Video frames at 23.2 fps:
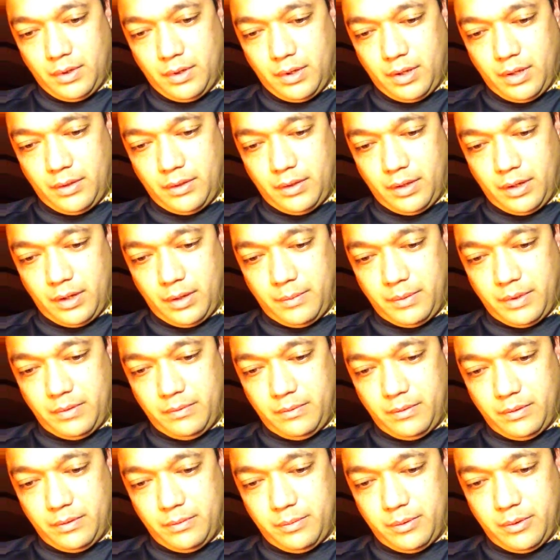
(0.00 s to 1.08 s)
I think I'm
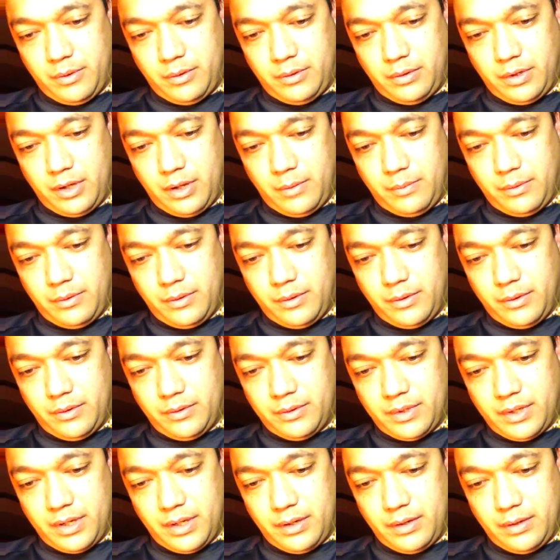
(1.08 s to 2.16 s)
even going to pull a couple of
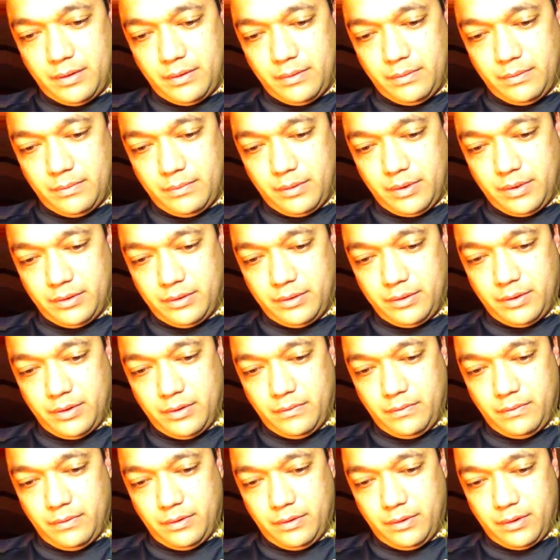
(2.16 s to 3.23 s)
those out because you
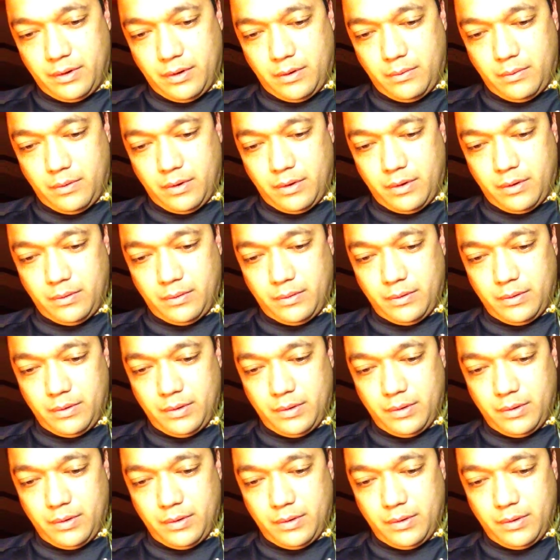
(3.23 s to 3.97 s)
really don't want